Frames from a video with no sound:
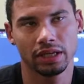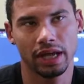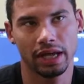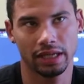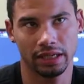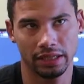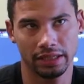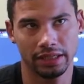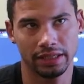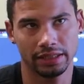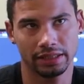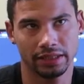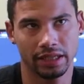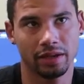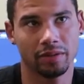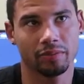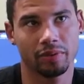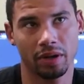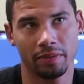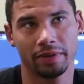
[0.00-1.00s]
at least,
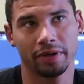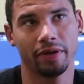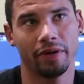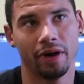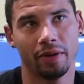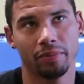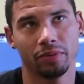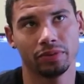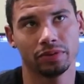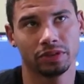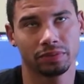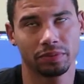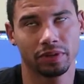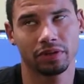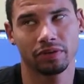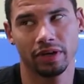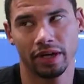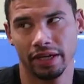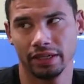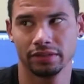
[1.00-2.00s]
and I'll probably go up on
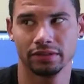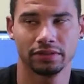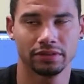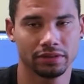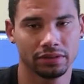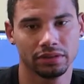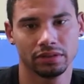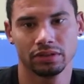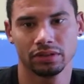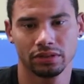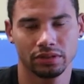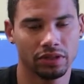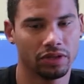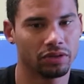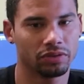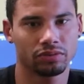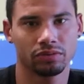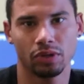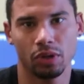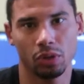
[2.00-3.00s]
spring rates.
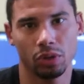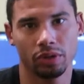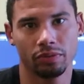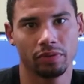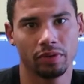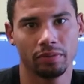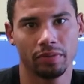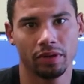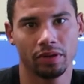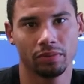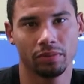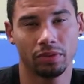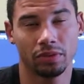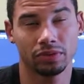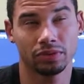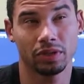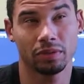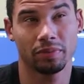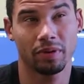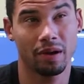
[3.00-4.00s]
They're totally
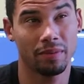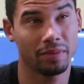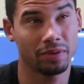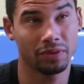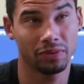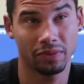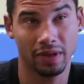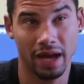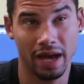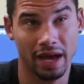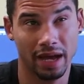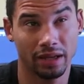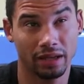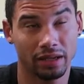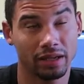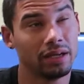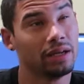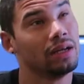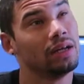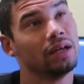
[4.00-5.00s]
rebuildable, so I'll probably do
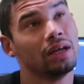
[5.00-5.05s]
that.